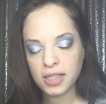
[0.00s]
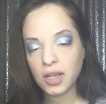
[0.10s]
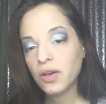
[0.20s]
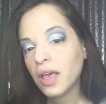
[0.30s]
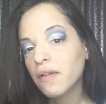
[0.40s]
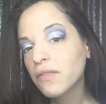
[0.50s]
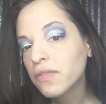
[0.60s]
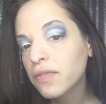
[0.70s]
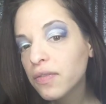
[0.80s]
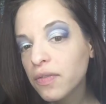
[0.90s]
So
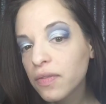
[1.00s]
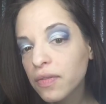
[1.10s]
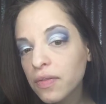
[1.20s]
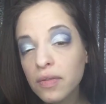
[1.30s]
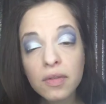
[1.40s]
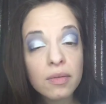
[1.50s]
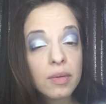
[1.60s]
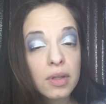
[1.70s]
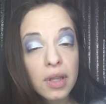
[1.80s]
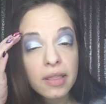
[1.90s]

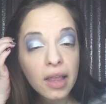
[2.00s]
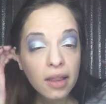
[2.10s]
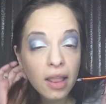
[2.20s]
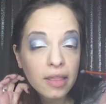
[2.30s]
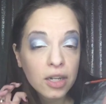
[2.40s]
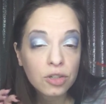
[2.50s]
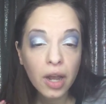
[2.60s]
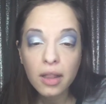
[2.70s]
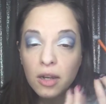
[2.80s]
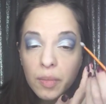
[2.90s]
yeah, let that
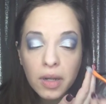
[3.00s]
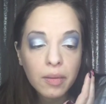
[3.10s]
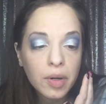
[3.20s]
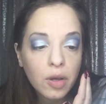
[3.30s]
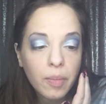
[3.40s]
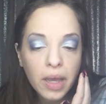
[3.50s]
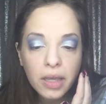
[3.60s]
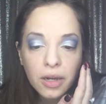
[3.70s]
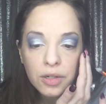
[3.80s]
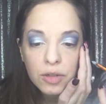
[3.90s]
dry a little bit. I'm gonna go back
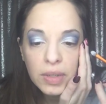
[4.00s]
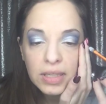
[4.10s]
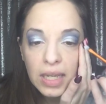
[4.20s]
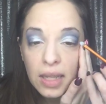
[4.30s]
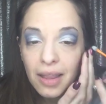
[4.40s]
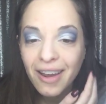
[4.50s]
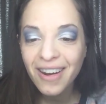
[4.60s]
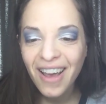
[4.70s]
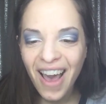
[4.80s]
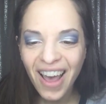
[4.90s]
here and do my second layer.